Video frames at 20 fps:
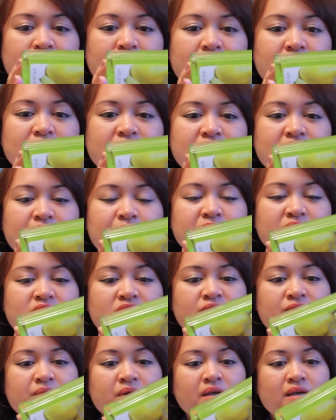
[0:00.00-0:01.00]
It seems
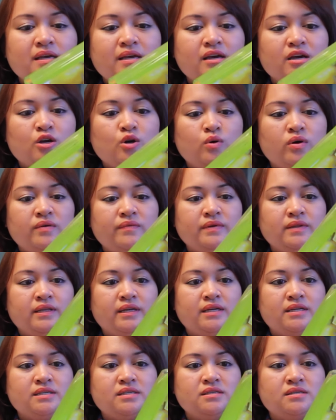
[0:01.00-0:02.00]
to be
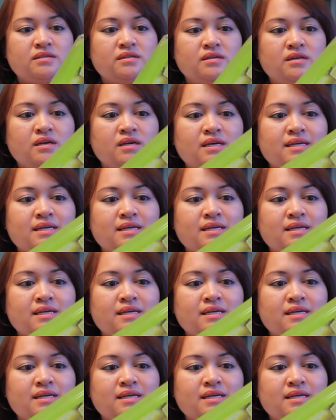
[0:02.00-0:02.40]
equivalent